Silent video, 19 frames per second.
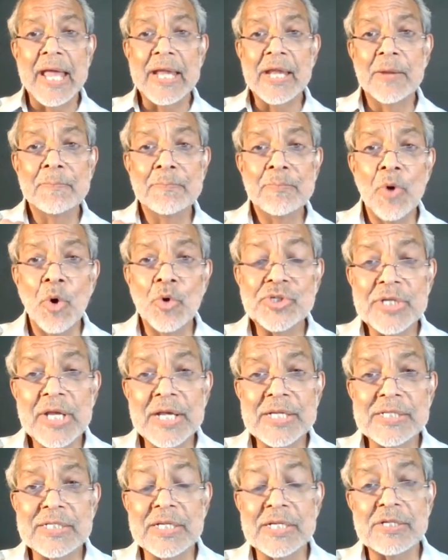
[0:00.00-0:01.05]
And in
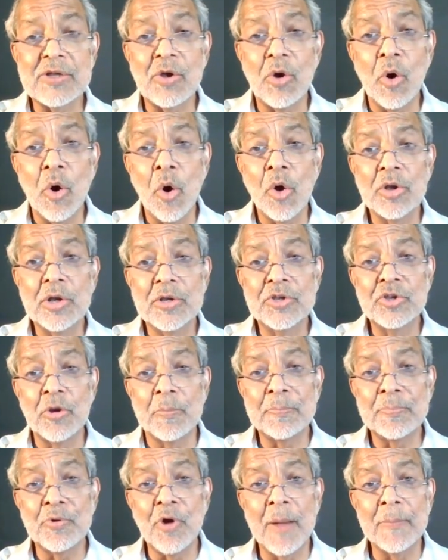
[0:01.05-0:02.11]
most cases, all
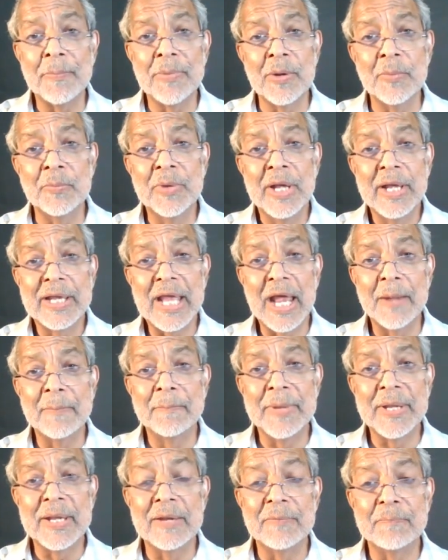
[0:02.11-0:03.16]
your problem
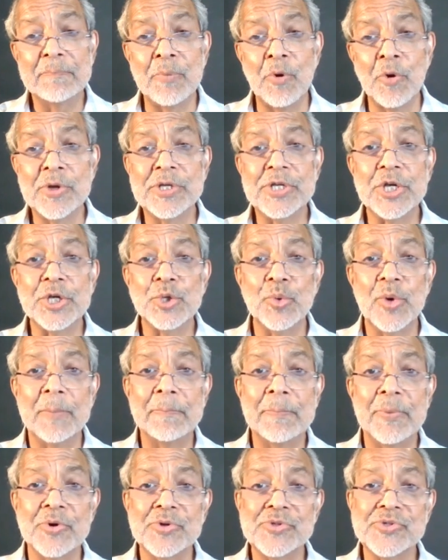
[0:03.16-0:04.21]
can be pointed to
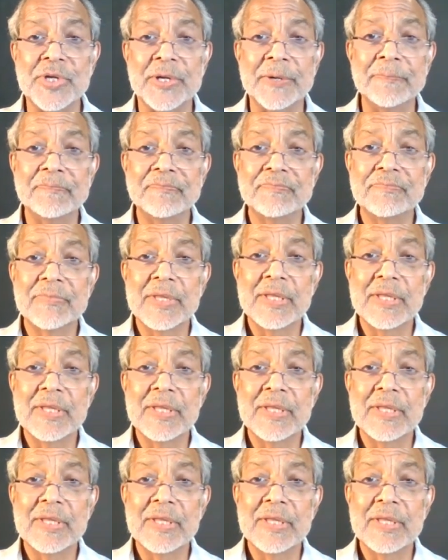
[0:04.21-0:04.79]
a person.